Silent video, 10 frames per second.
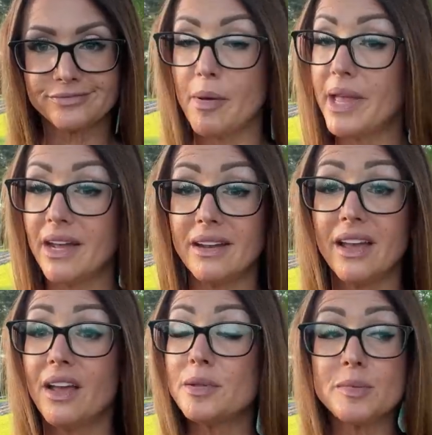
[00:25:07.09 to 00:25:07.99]
But man,
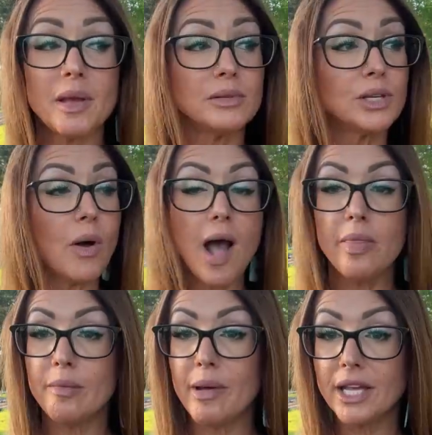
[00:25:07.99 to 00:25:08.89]
to be able to go
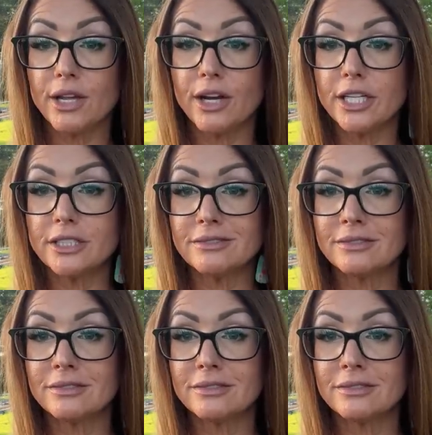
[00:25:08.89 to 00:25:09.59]
out in the backyard,